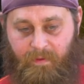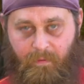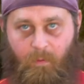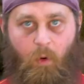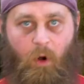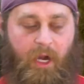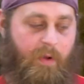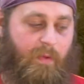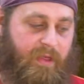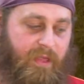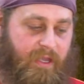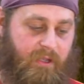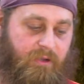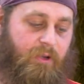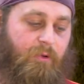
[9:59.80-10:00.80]
working with
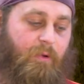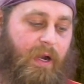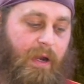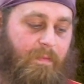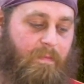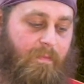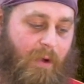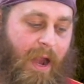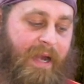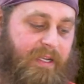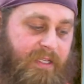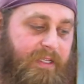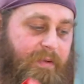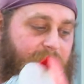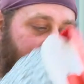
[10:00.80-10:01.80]
it. You do want to
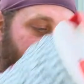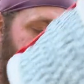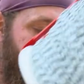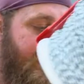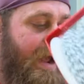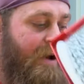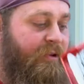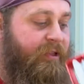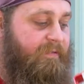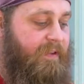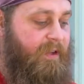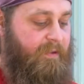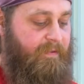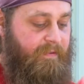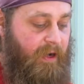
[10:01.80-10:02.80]
practice it with it out in the
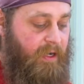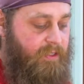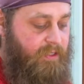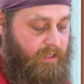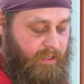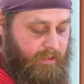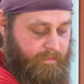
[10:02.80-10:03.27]
field first.